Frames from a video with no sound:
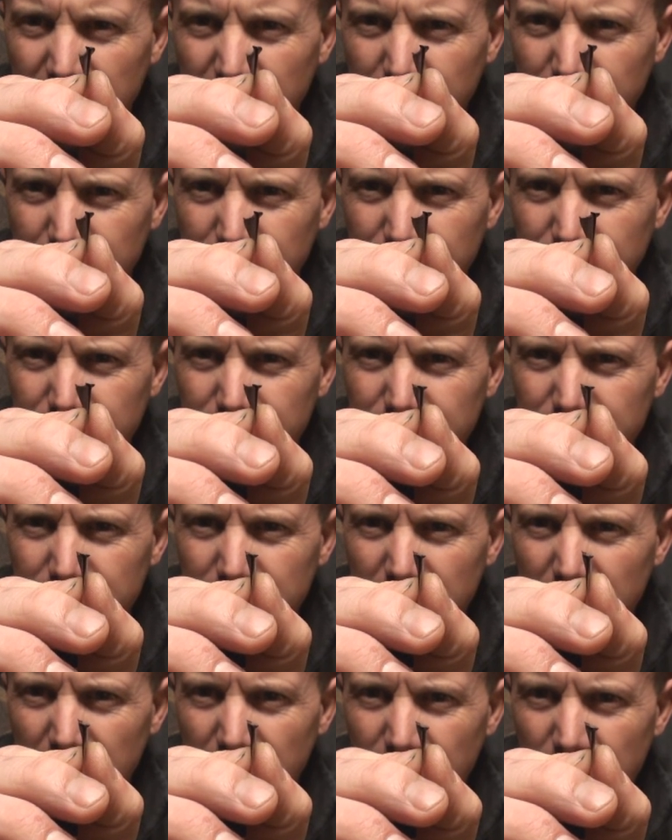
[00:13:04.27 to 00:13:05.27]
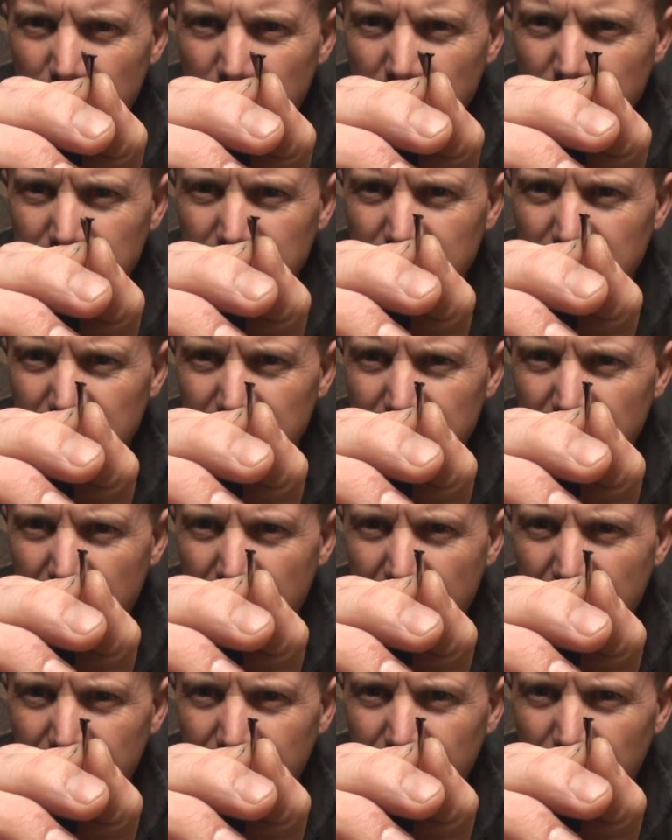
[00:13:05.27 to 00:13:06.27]
in them. If you can see
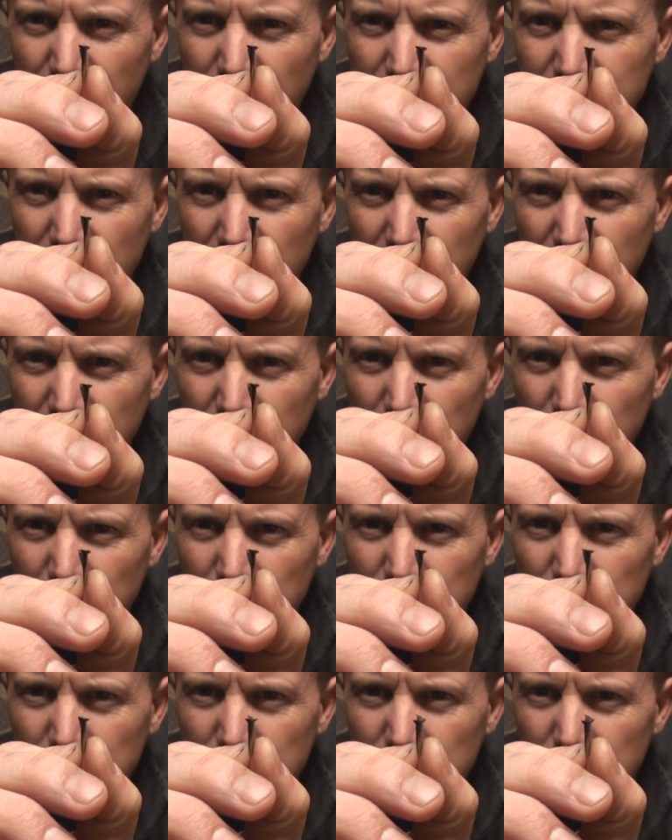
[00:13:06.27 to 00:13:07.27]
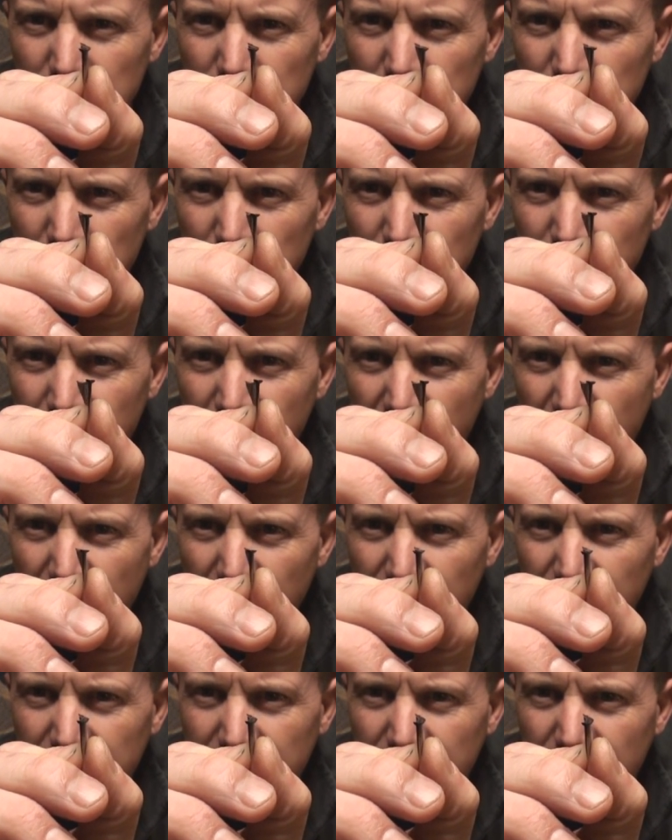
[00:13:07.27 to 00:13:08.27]
that, there is a little
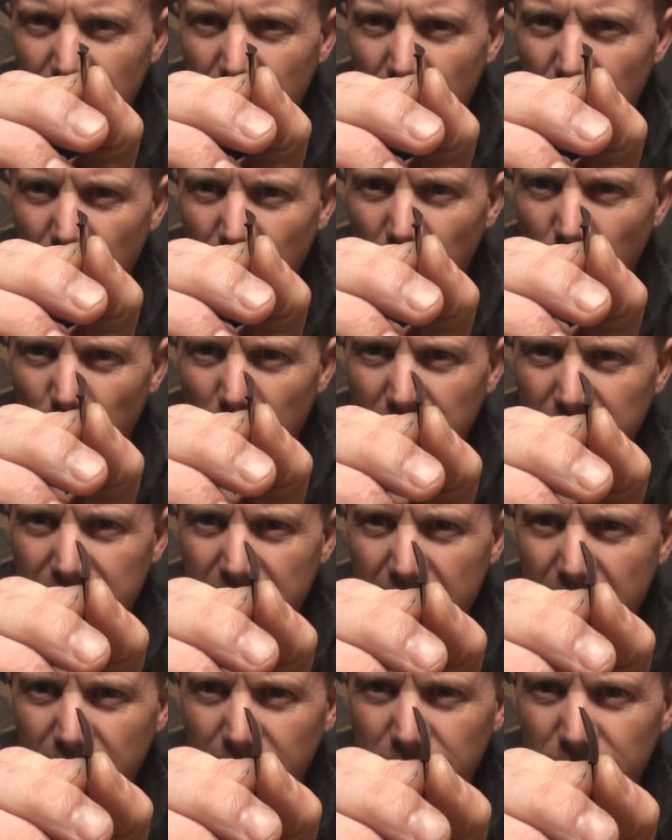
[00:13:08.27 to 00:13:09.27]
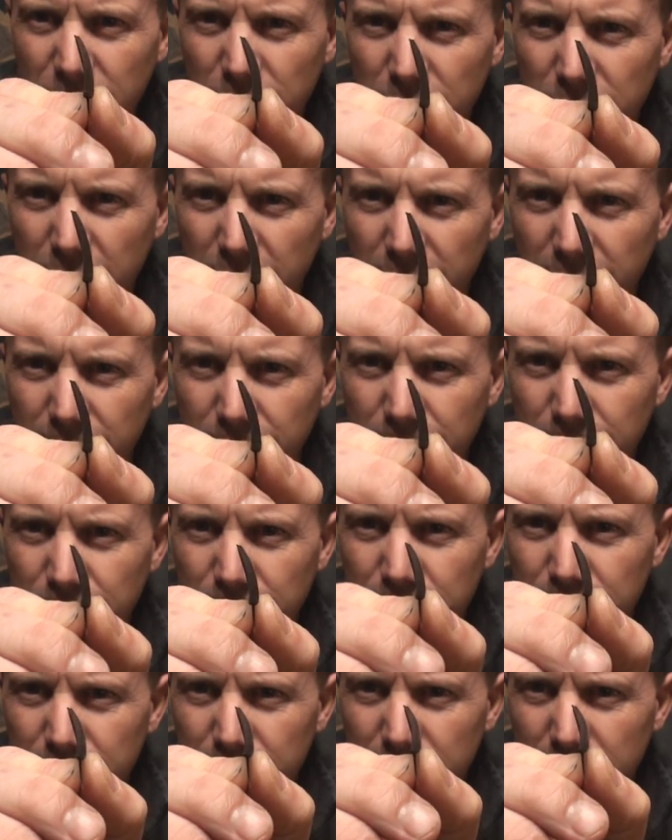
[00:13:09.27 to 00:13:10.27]
valley all the way down through there.
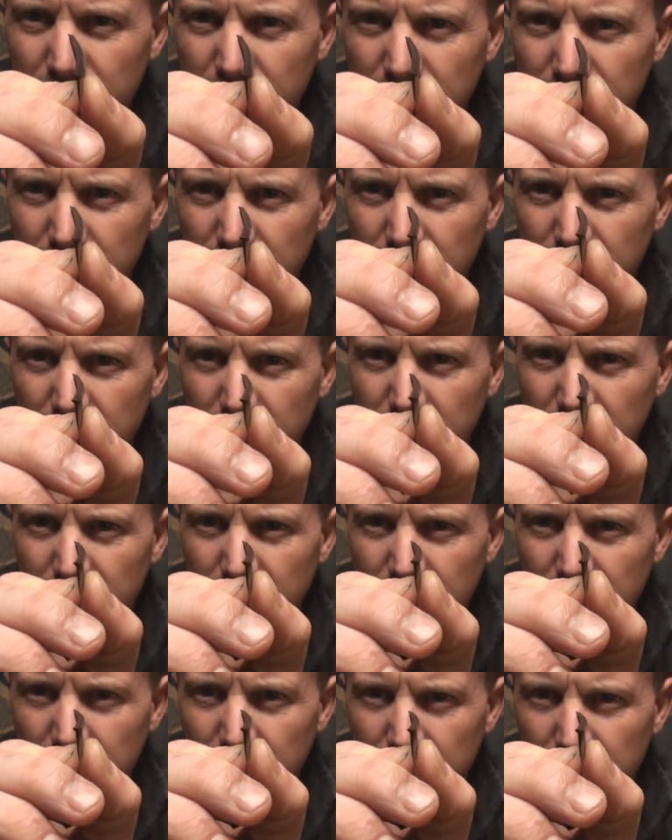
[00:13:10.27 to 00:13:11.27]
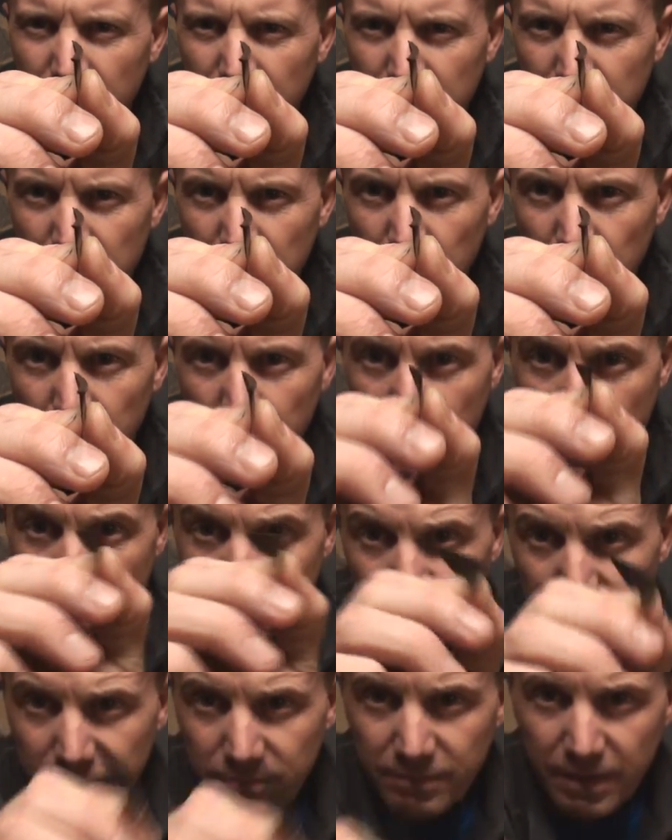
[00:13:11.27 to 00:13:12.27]
Now, you don't
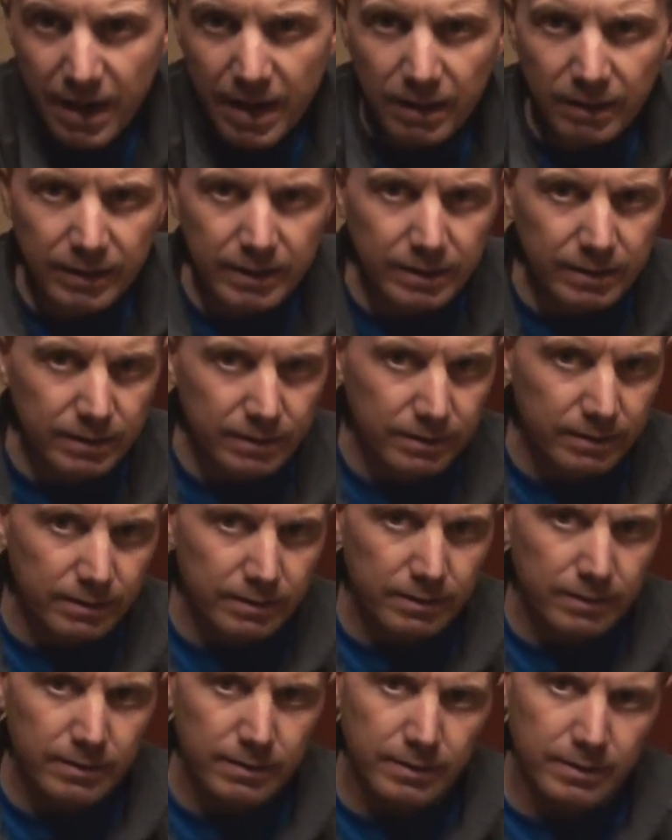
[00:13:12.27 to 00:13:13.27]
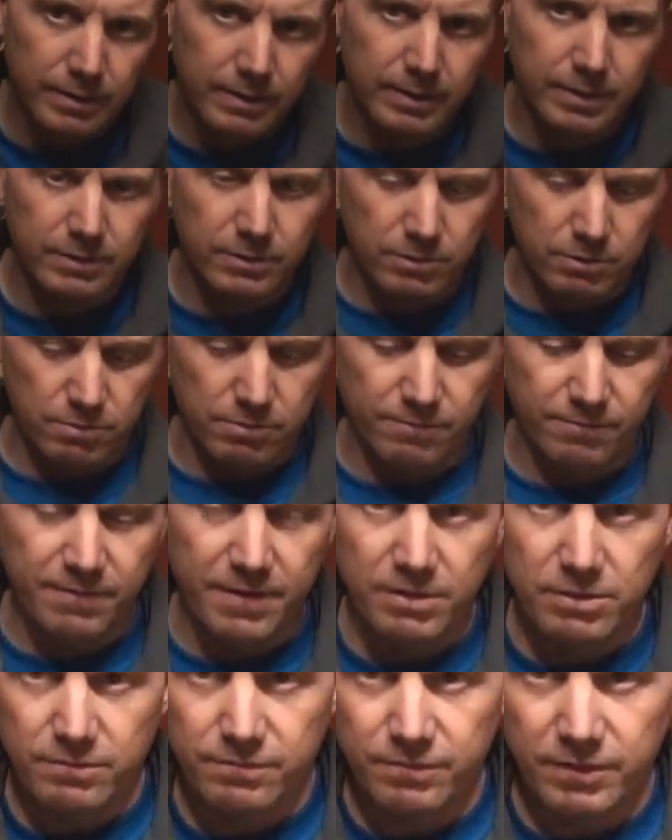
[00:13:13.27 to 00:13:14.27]
have the valley in your
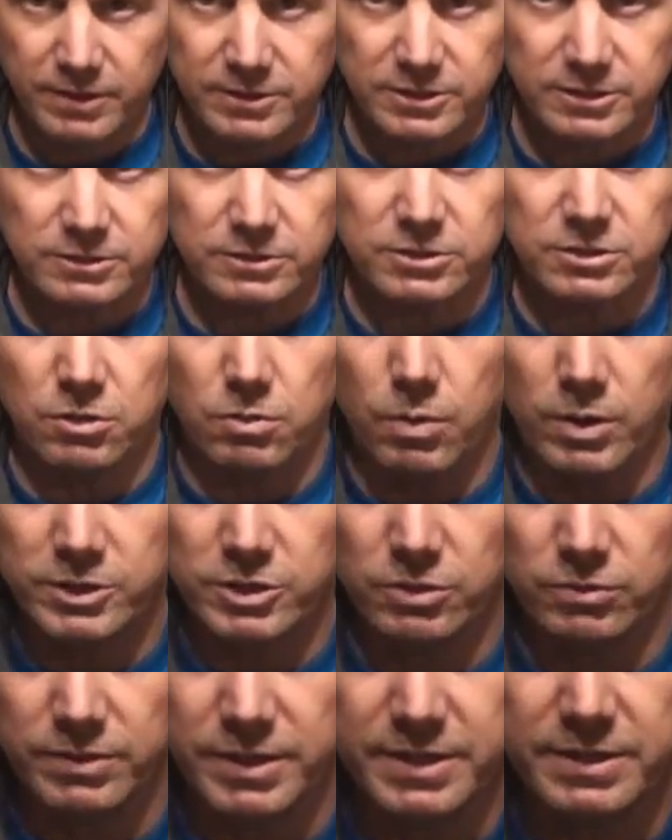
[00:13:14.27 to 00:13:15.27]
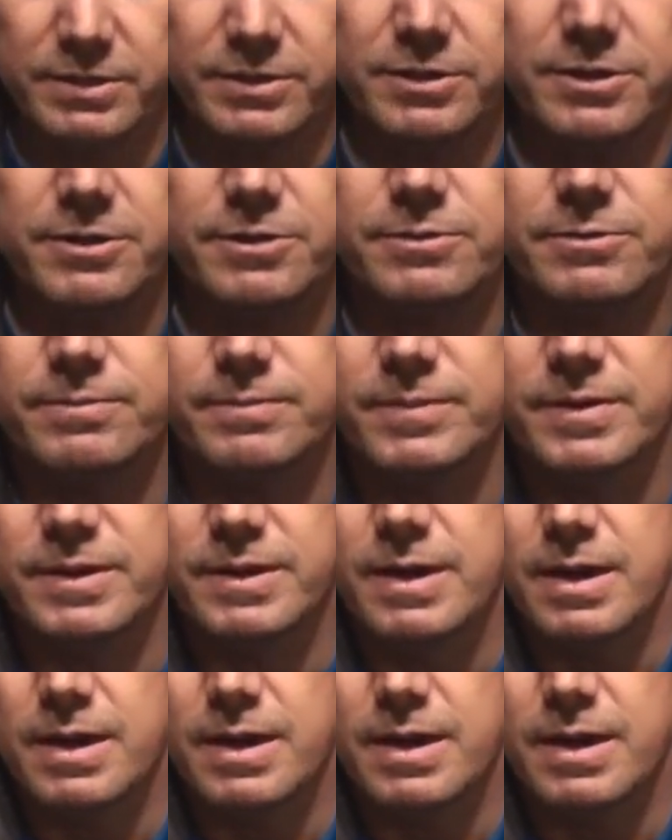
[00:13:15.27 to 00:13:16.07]
feather fletching, so what you'll need to do